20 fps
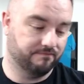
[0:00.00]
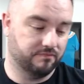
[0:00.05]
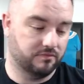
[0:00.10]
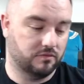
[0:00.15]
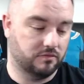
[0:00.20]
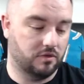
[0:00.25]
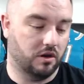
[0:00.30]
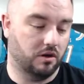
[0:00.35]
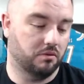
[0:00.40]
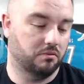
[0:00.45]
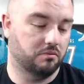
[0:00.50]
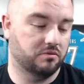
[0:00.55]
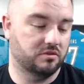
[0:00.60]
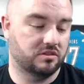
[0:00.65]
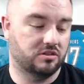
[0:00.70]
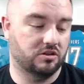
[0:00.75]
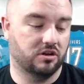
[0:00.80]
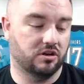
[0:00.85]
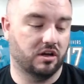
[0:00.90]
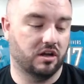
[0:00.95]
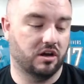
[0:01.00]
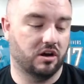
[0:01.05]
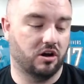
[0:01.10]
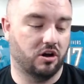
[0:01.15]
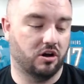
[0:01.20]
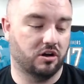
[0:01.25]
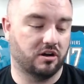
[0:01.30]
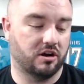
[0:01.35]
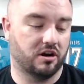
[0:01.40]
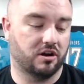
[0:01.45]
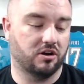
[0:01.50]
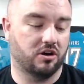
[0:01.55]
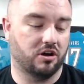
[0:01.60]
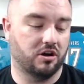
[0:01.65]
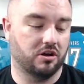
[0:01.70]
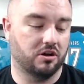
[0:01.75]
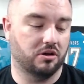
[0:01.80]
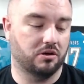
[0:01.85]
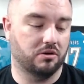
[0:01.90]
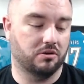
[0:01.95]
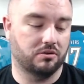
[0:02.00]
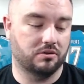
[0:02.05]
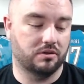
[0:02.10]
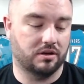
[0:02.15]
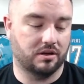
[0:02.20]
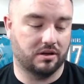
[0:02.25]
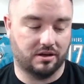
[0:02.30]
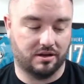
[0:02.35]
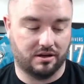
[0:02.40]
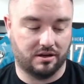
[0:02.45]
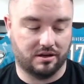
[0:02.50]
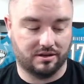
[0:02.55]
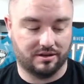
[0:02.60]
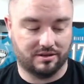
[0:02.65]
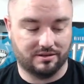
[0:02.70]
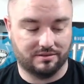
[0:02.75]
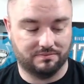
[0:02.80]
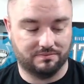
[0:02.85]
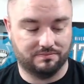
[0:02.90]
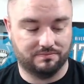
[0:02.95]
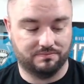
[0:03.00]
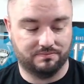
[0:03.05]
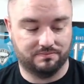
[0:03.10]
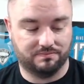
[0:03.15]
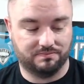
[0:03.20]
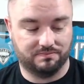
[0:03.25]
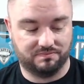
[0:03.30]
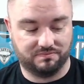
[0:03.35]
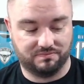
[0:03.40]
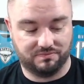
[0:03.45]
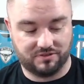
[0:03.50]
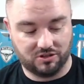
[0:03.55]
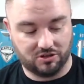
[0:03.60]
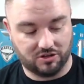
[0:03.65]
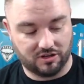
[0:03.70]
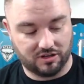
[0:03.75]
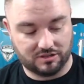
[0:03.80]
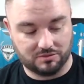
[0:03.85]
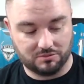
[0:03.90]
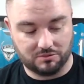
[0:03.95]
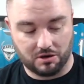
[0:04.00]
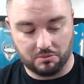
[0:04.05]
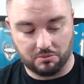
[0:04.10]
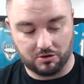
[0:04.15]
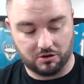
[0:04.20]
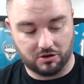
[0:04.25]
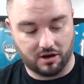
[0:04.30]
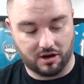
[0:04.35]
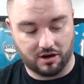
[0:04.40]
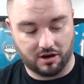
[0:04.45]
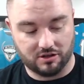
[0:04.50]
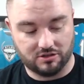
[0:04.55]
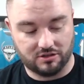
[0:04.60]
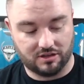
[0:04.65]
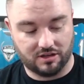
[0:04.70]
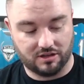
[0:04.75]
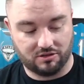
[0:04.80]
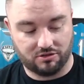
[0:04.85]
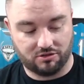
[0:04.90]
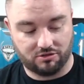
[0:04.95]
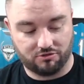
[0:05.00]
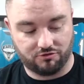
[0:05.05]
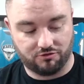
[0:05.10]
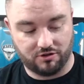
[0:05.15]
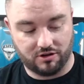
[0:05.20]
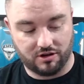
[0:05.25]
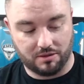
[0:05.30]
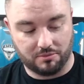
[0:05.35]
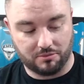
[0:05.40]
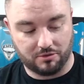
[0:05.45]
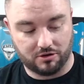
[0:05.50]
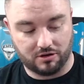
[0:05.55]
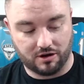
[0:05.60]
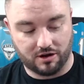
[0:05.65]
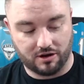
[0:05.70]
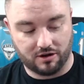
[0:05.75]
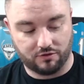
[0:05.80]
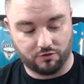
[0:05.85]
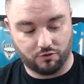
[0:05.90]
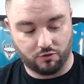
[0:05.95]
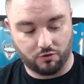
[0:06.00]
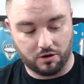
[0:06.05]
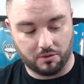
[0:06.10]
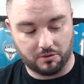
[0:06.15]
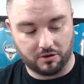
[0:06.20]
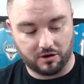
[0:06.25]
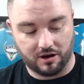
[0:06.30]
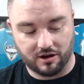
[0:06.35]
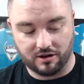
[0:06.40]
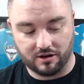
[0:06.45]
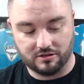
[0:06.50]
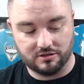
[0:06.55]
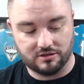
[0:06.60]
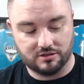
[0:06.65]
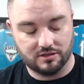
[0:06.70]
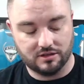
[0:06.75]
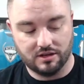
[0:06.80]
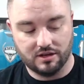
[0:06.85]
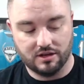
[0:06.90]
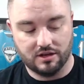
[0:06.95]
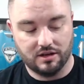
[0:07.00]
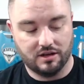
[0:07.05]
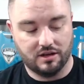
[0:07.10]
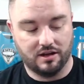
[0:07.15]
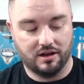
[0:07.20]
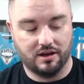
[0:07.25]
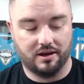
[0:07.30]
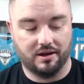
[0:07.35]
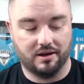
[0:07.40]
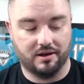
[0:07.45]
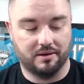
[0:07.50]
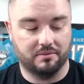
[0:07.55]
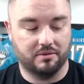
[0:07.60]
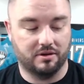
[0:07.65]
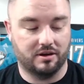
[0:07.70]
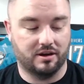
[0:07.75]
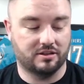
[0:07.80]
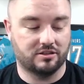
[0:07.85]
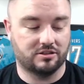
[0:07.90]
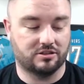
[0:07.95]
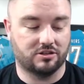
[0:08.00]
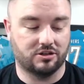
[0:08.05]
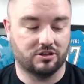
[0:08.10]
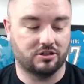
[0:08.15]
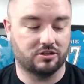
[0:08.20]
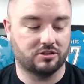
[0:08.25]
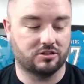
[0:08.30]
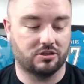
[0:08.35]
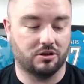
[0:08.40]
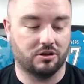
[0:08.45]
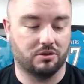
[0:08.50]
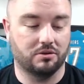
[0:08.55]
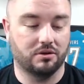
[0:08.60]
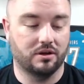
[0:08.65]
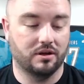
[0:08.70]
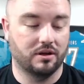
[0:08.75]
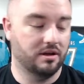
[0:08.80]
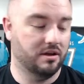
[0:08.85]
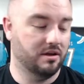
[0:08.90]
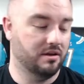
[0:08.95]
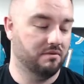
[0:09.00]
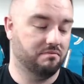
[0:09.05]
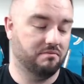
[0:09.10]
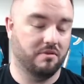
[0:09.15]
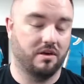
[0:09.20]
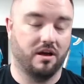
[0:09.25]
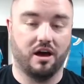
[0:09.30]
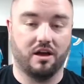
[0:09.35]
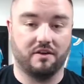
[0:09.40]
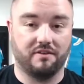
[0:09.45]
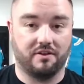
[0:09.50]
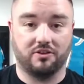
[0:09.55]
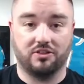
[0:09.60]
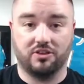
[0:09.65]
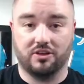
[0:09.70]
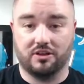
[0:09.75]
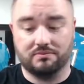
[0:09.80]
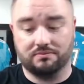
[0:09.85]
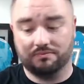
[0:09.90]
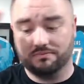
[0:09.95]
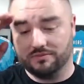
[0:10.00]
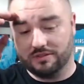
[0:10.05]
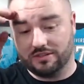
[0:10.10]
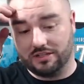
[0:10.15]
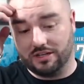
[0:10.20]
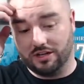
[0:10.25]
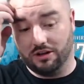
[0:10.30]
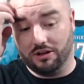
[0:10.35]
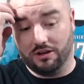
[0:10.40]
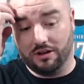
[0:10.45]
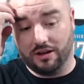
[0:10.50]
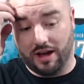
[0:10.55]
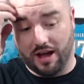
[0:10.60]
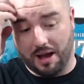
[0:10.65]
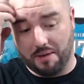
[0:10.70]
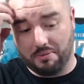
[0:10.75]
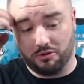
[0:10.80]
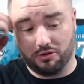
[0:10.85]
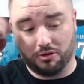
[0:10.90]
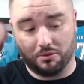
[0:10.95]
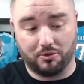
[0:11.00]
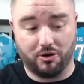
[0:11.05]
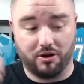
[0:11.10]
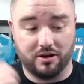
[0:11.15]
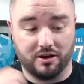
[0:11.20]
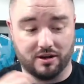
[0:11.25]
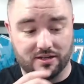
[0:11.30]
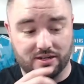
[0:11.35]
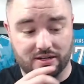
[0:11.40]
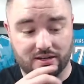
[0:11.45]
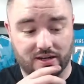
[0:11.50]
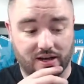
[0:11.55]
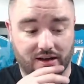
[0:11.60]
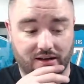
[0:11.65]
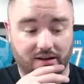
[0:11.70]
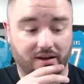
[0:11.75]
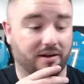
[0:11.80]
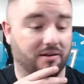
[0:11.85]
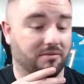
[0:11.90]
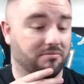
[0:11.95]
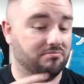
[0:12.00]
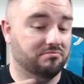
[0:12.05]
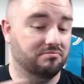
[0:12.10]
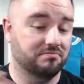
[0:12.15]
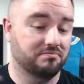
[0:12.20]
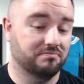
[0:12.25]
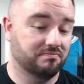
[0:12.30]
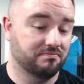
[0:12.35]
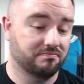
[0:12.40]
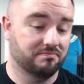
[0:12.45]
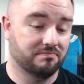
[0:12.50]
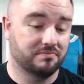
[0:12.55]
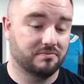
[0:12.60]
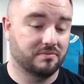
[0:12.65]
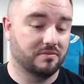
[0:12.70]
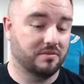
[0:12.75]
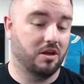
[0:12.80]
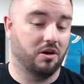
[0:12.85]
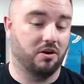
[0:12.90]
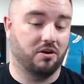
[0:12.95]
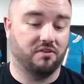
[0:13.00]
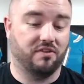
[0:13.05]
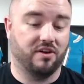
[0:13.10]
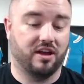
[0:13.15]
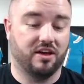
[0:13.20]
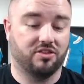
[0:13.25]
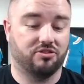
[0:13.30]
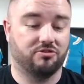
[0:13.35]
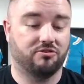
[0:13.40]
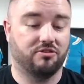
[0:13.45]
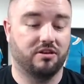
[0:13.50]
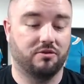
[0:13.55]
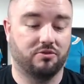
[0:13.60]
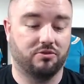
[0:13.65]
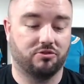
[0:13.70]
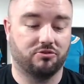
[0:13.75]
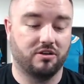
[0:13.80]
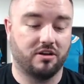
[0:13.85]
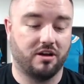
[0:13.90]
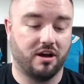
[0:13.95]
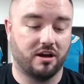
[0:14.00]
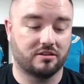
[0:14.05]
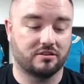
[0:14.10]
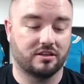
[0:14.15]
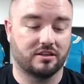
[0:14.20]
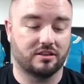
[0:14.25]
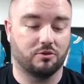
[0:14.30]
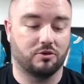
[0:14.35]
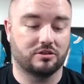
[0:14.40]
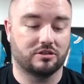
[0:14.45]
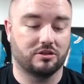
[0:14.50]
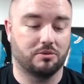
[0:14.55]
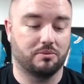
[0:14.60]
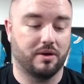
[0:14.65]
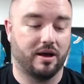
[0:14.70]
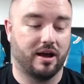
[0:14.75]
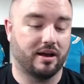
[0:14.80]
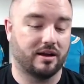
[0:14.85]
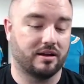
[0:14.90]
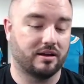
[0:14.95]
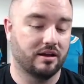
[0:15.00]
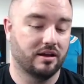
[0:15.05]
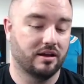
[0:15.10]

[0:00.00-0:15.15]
you know, still get an on-card auto, uh, still get some numbered cards. You get three numbered cards, four numbered cards, um, an insert. So out of everything, still happy with the product. Um, you know, if I hit three, three cards like the ones out back,